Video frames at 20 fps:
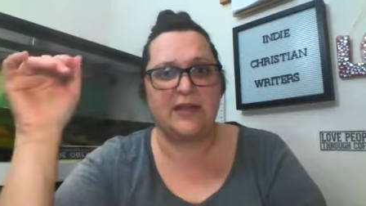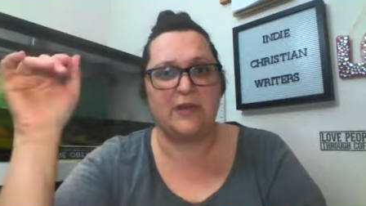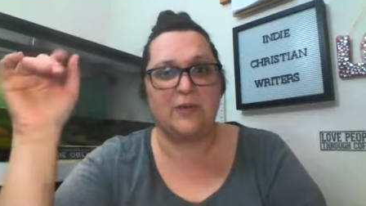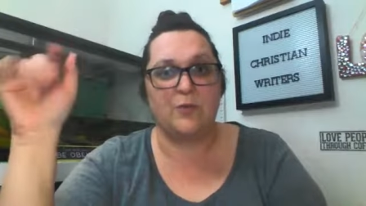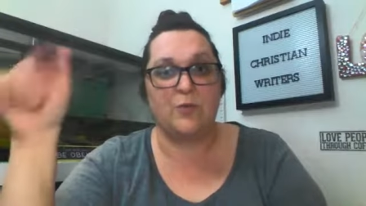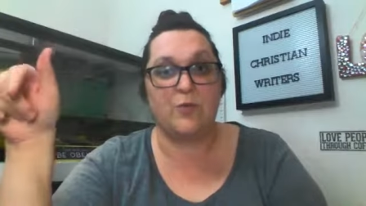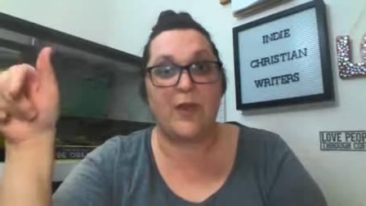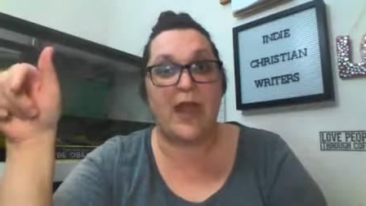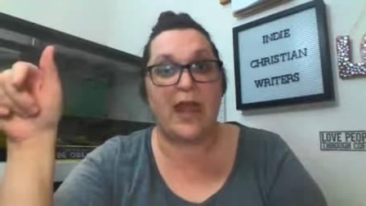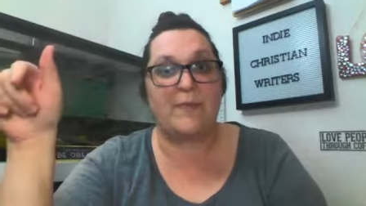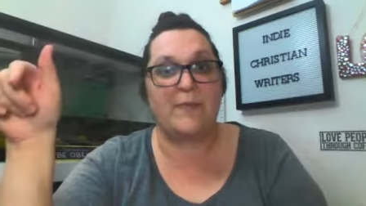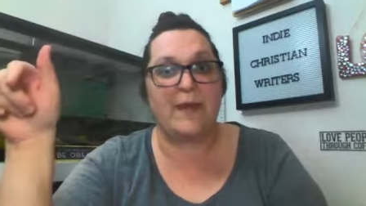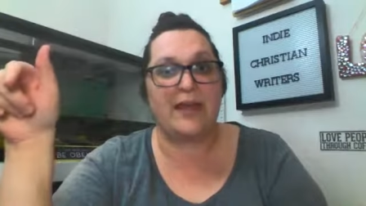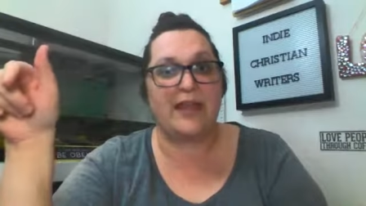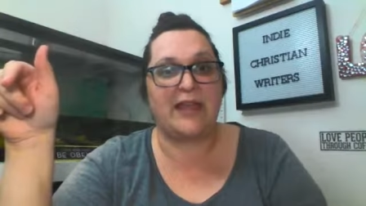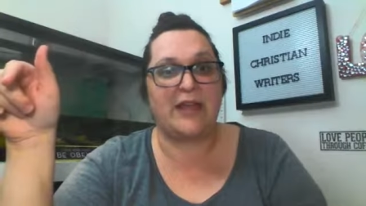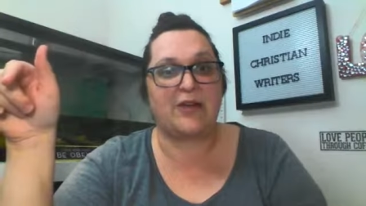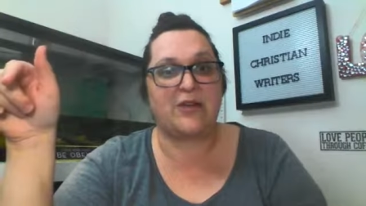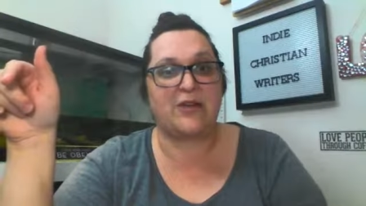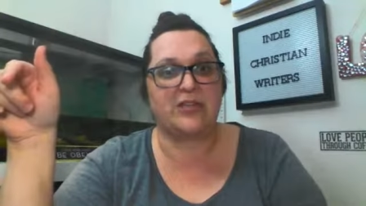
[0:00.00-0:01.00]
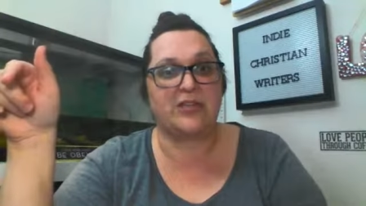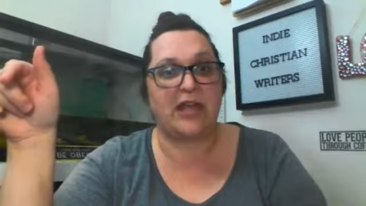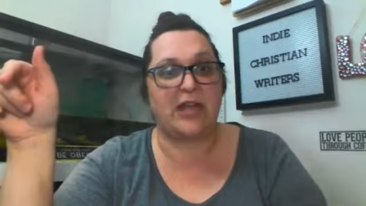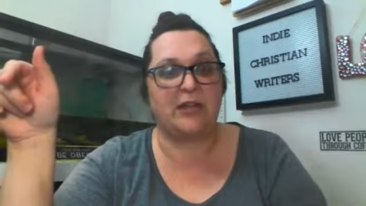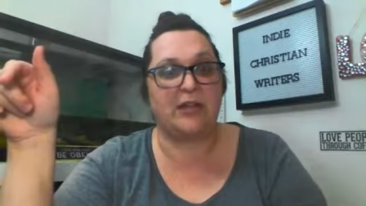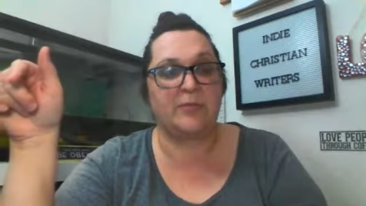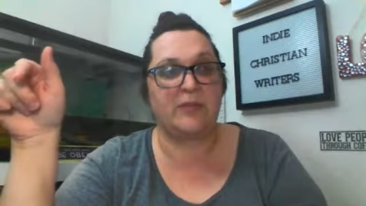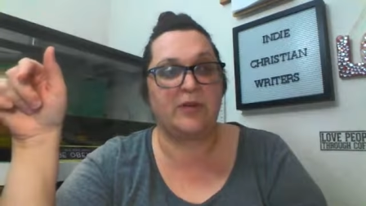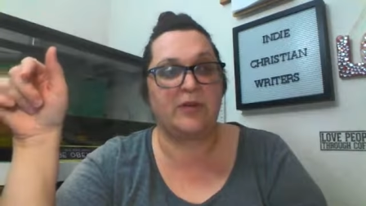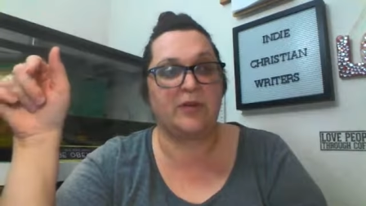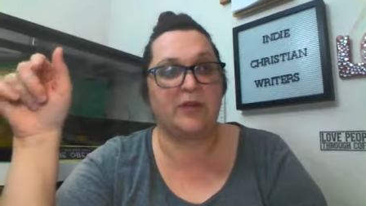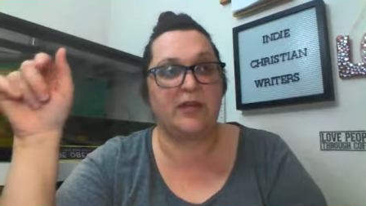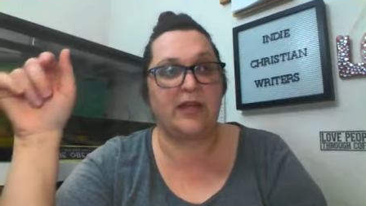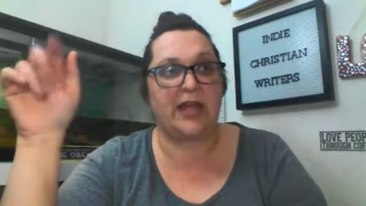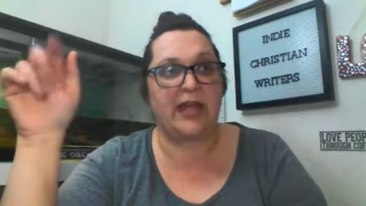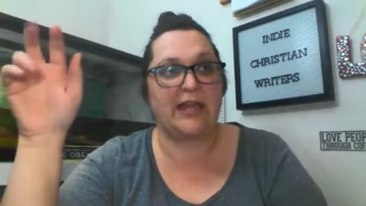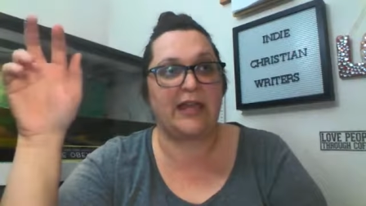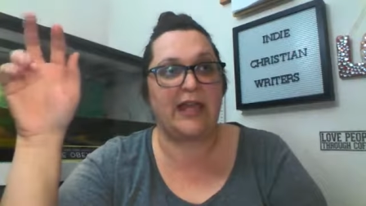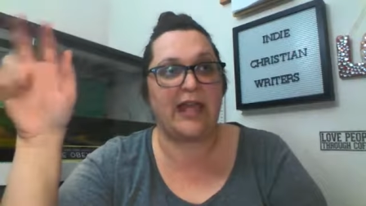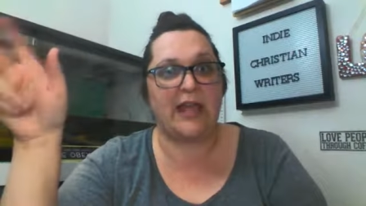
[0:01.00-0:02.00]
read by Kira Schallenberg
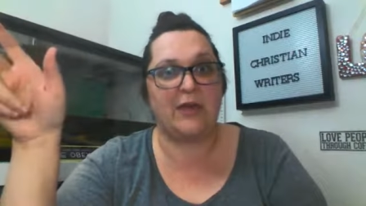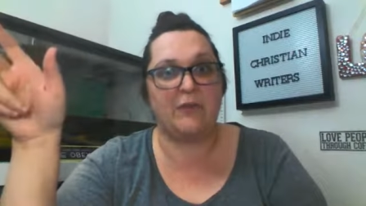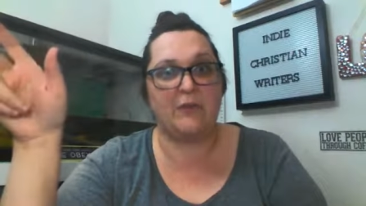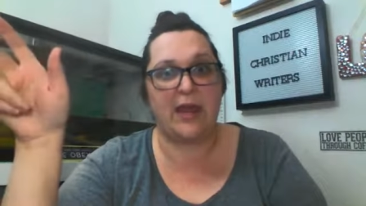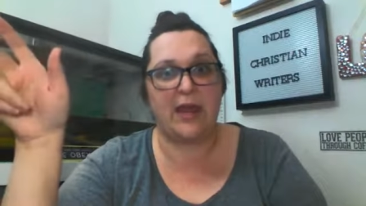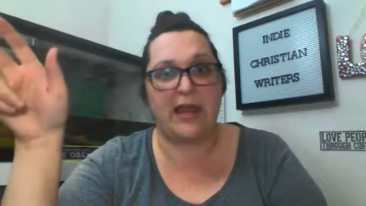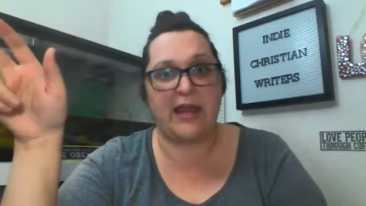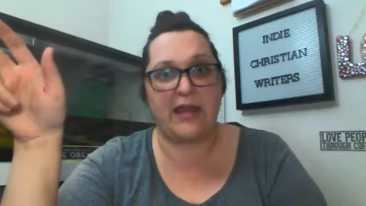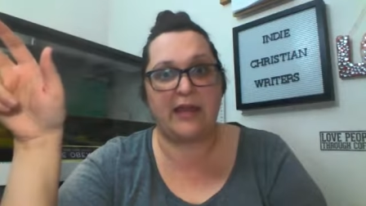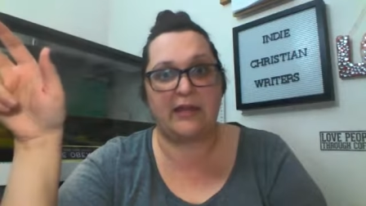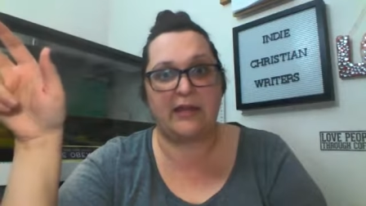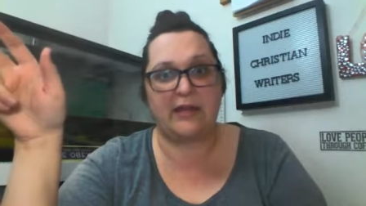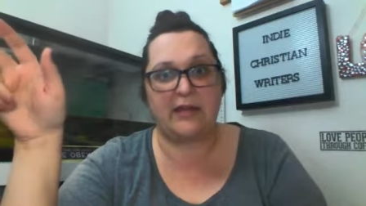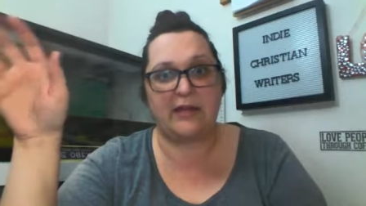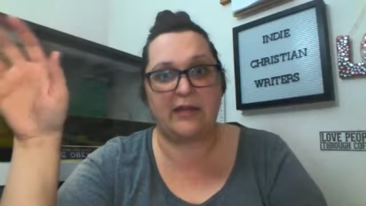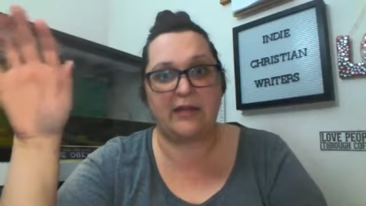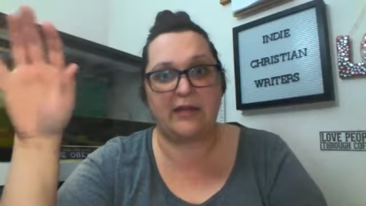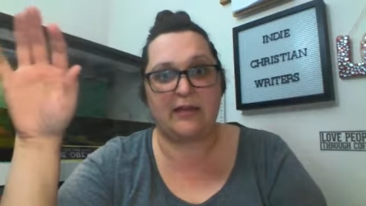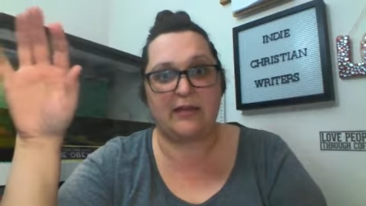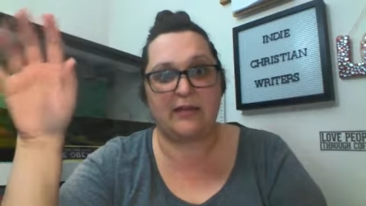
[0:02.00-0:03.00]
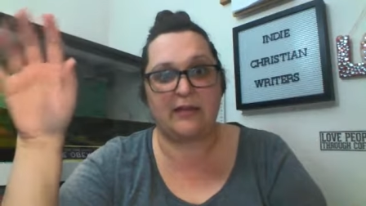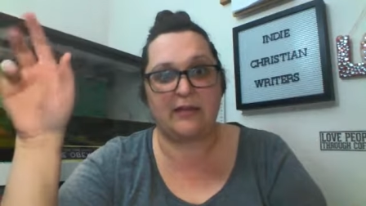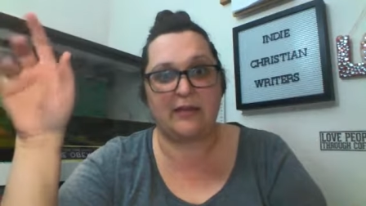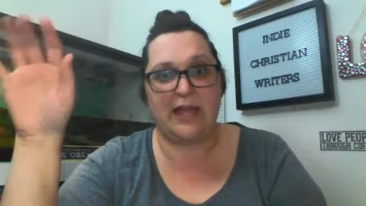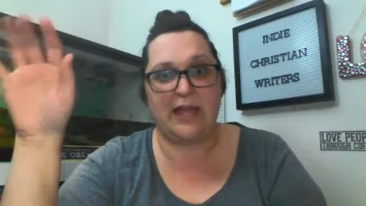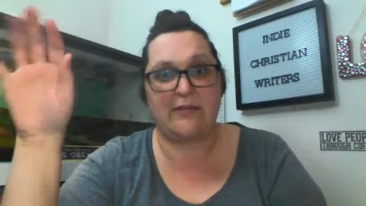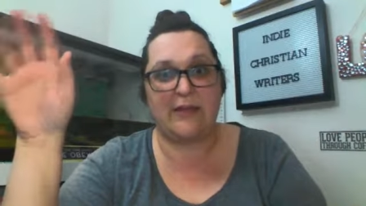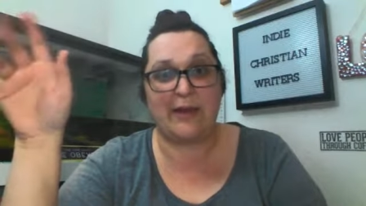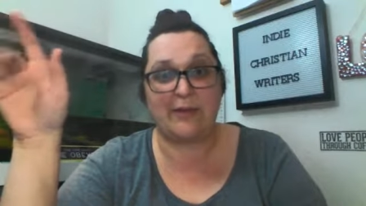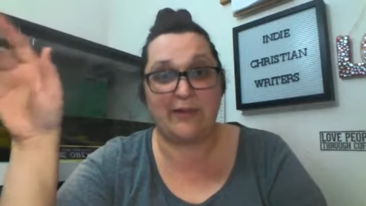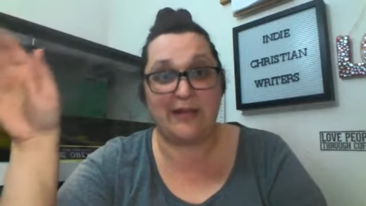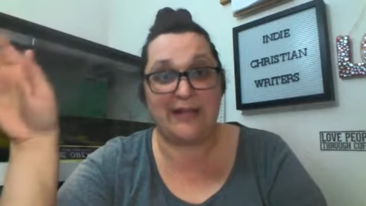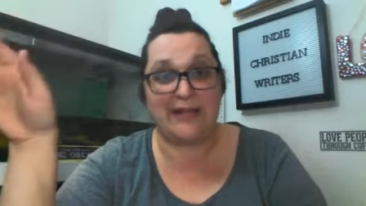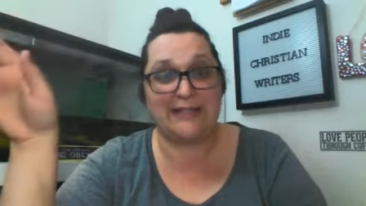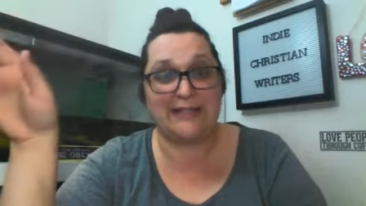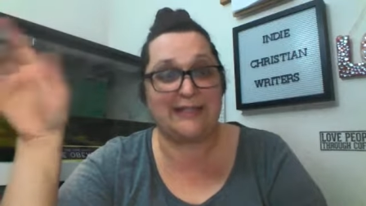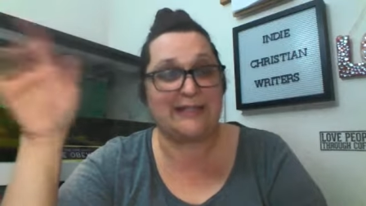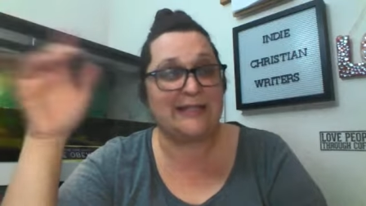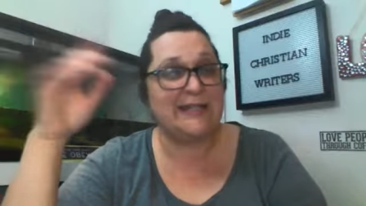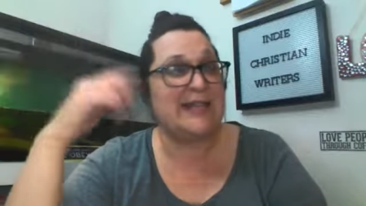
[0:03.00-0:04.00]
at K Ray uh, K Ray
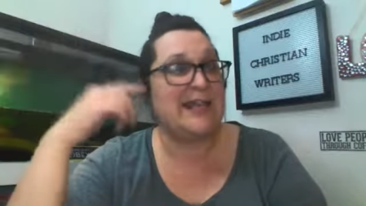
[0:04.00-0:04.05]
Reads,